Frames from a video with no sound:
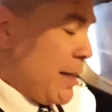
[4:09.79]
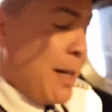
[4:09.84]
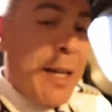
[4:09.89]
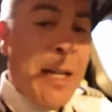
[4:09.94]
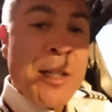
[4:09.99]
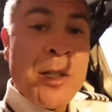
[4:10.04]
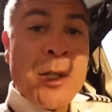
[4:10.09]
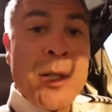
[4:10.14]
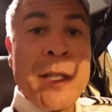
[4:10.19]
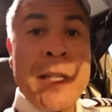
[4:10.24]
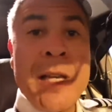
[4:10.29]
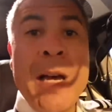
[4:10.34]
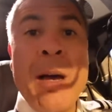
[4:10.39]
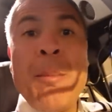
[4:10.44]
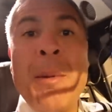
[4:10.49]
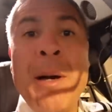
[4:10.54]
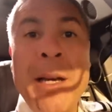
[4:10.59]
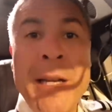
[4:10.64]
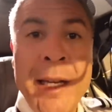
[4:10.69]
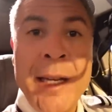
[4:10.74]
I actually got
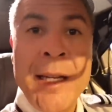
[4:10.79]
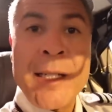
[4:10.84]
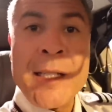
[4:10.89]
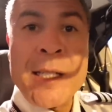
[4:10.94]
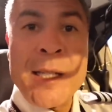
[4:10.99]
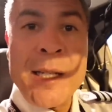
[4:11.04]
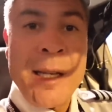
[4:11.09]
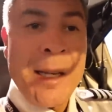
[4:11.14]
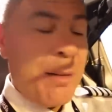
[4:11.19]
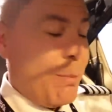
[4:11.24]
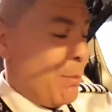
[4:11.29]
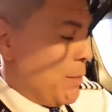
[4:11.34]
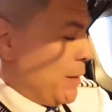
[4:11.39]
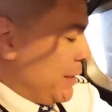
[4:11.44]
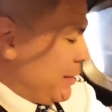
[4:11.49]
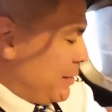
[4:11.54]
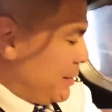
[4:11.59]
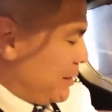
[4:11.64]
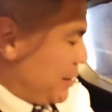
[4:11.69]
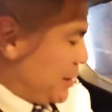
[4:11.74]
my headset
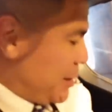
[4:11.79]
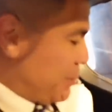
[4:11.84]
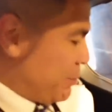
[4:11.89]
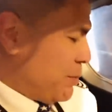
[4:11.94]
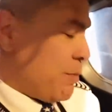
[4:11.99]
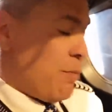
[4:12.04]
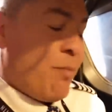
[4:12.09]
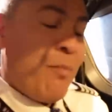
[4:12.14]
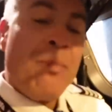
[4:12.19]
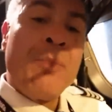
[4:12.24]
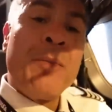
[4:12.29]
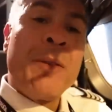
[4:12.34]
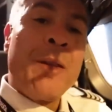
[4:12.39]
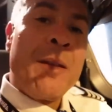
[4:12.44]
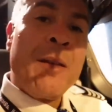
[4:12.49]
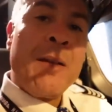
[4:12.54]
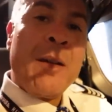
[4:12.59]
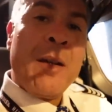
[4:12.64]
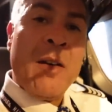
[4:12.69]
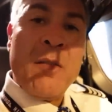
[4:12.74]
because
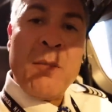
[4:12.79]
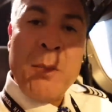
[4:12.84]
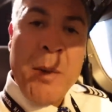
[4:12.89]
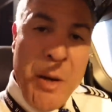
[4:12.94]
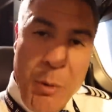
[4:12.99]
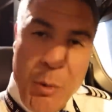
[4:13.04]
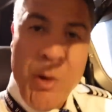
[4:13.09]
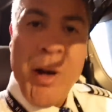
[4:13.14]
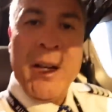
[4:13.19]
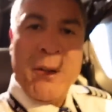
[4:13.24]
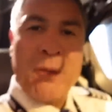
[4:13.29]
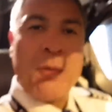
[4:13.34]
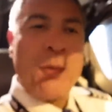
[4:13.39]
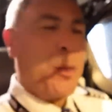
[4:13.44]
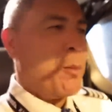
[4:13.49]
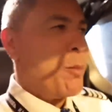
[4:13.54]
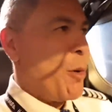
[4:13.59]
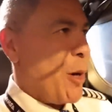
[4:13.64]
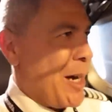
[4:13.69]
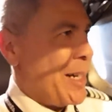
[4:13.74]
of my wife who
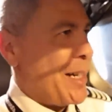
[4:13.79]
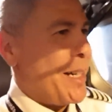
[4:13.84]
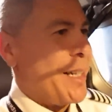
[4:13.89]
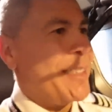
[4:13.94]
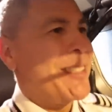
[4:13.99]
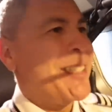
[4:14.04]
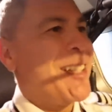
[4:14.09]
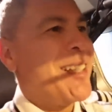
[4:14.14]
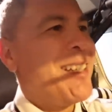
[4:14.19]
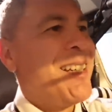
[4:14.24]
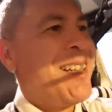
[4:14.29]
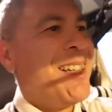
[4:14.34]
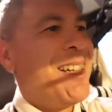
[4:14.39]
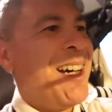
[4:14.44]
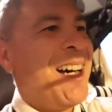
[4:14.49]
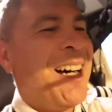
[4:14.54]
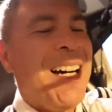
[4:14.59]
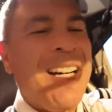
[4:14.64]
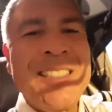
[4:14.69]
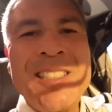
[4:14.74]
brought it
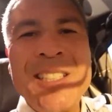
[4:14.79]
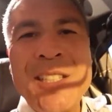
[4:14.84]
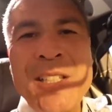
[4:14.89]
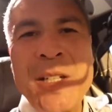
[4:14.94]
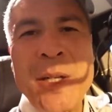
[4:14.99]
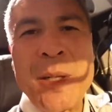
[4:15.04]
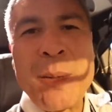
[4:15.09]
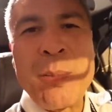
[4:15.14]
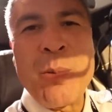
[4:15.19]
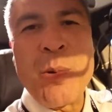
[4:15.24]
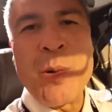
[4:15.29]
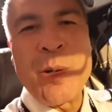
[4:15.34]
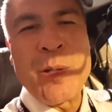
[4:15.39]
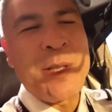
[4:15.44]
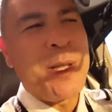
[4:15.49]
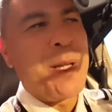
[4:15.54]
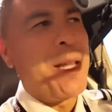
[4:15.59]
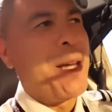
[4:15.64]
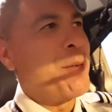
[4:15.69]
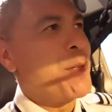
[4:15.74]
to the airport,
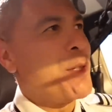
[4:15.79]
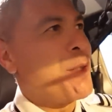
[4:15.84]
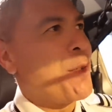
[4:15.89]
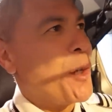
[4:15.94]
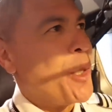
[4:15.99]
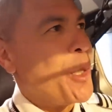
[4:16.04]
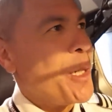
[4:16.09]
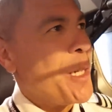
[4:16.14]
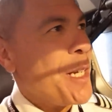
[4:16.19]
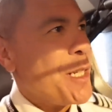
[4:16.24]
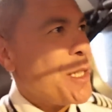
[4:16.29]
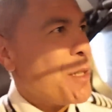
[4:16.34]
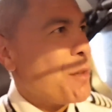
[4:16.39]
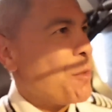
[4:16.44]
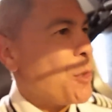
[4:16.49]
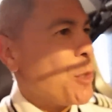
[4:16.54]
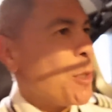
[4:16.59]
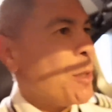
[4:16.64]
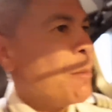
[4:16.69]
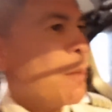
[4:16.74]
so that was very nice of
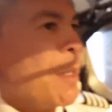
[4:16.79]
her.